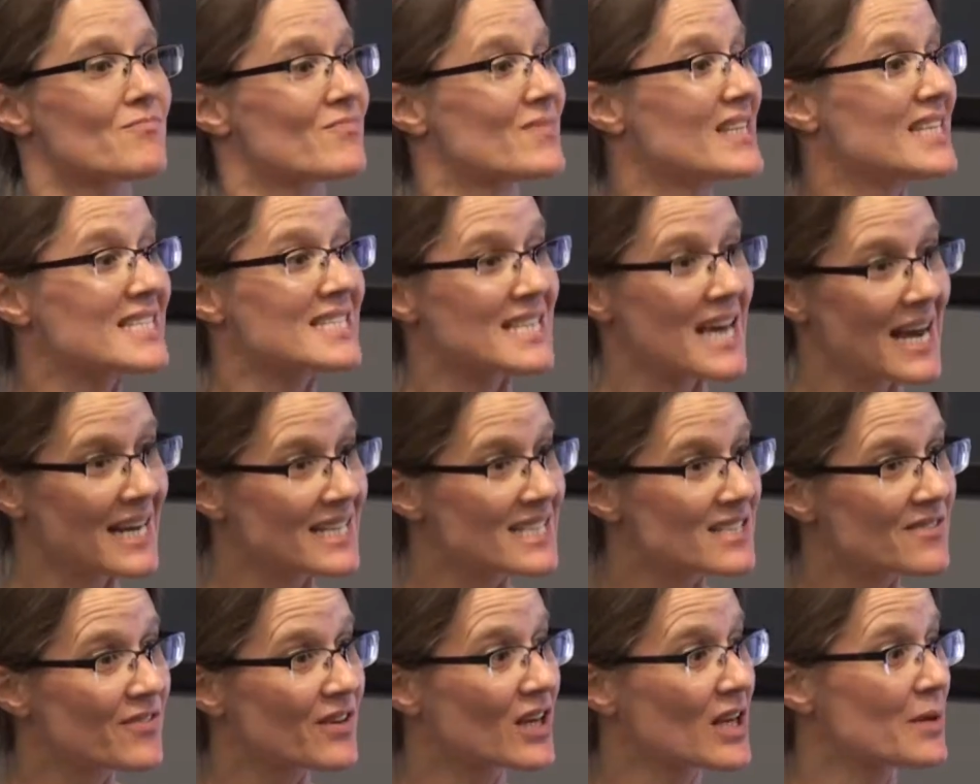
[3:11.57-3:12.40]
the
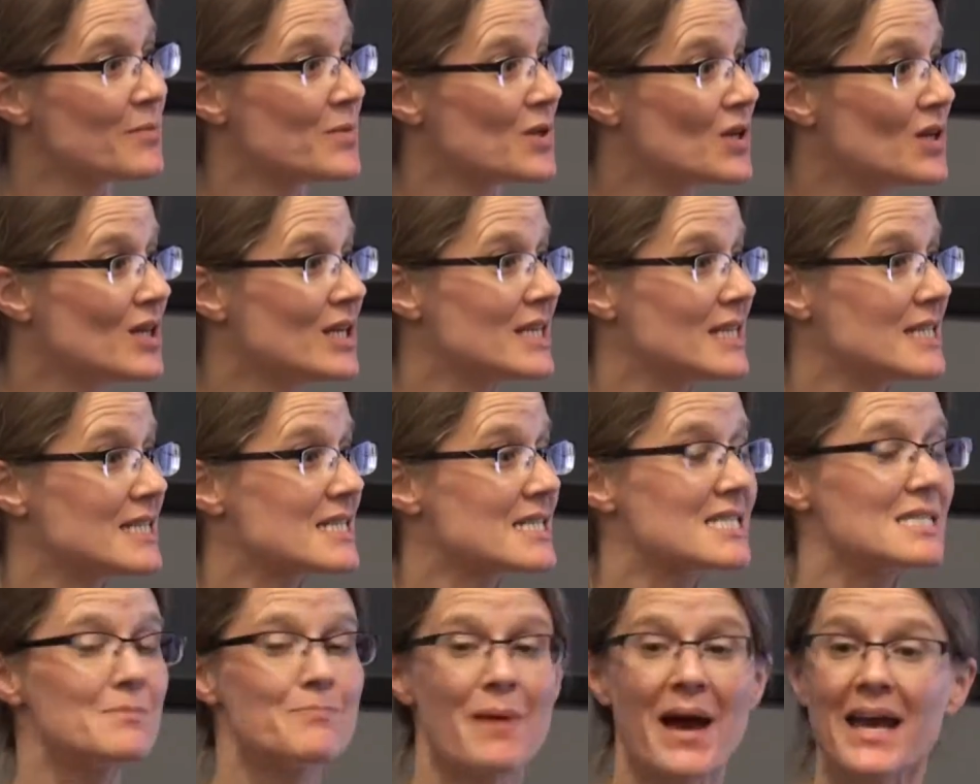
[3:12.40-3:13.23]
scientific community,
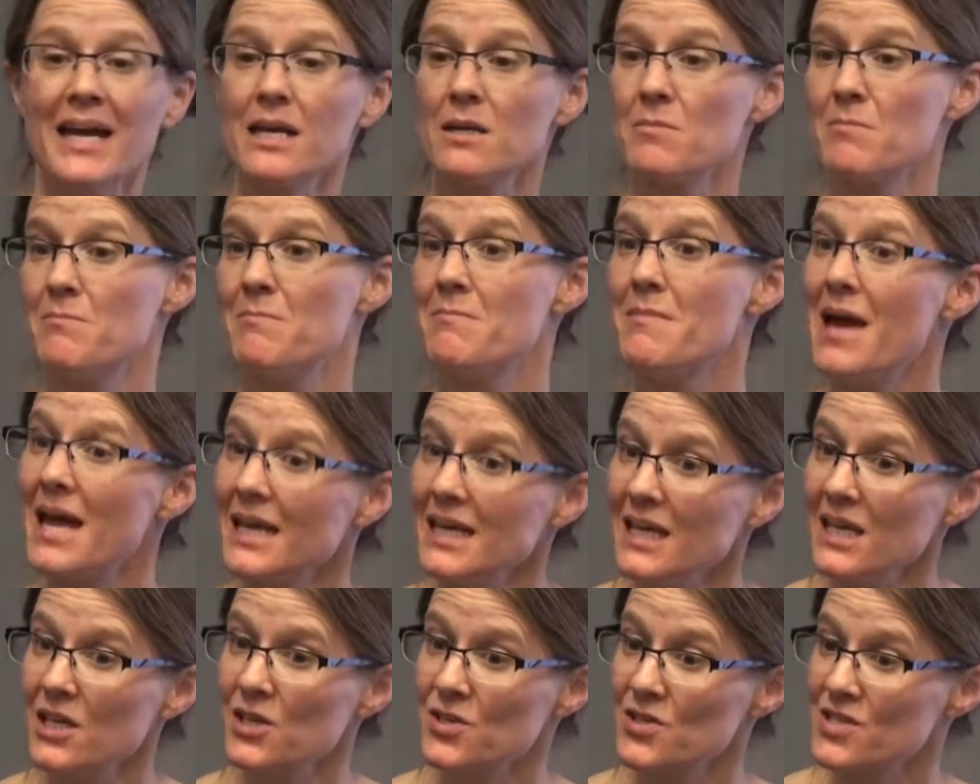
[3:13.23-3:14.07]
despite
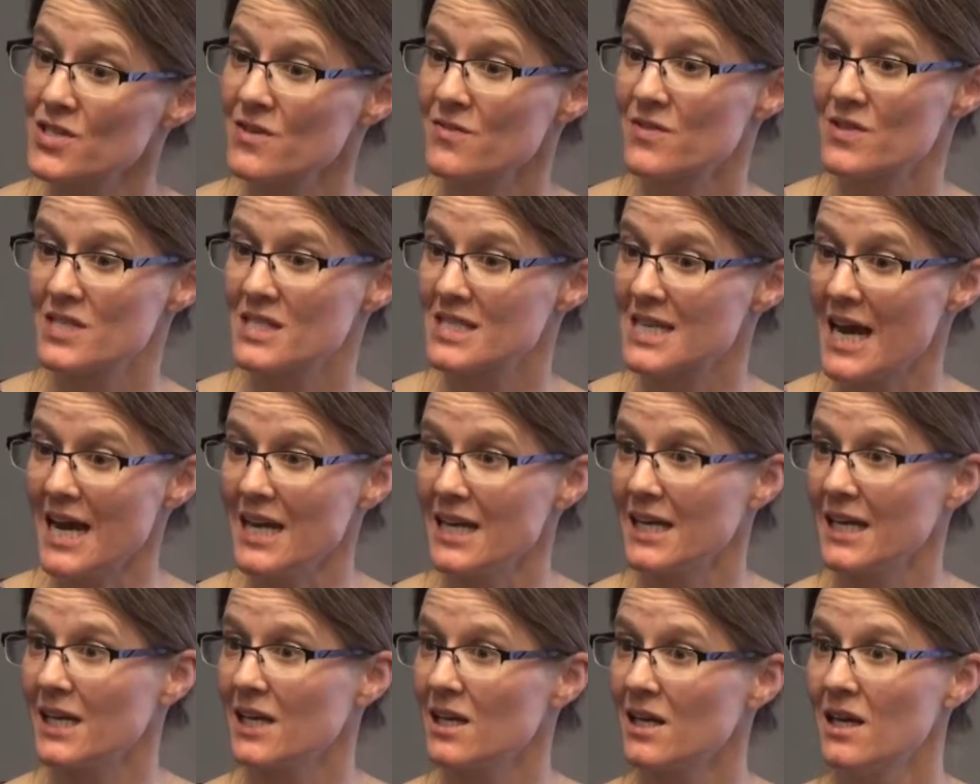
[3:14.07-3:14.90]
many years of
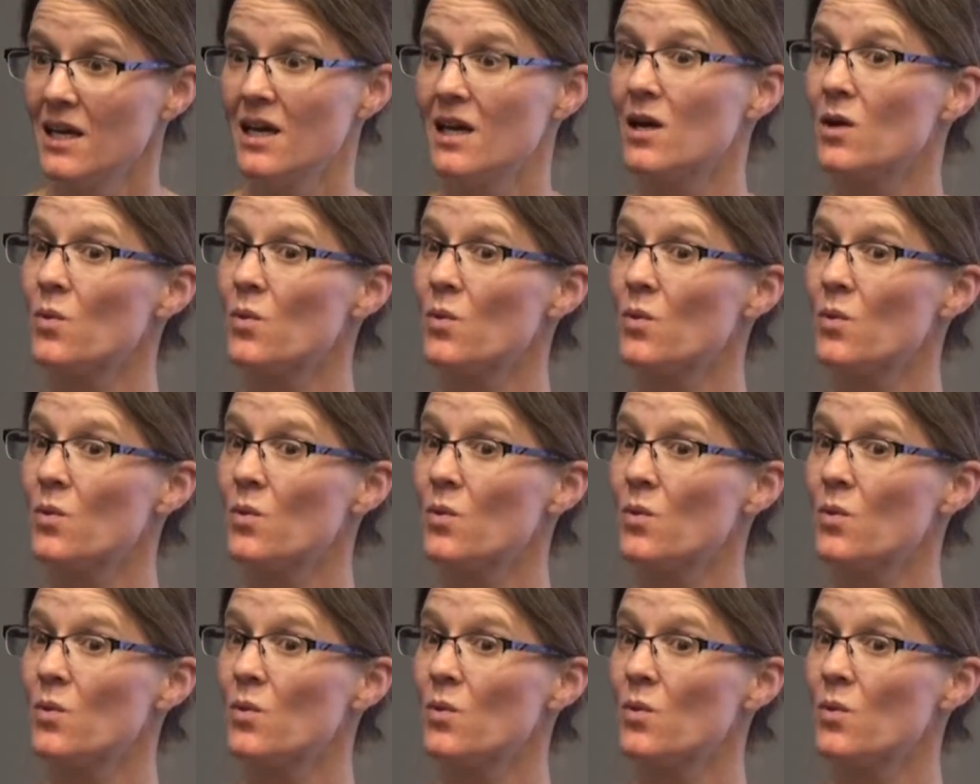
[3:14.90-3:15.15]
study,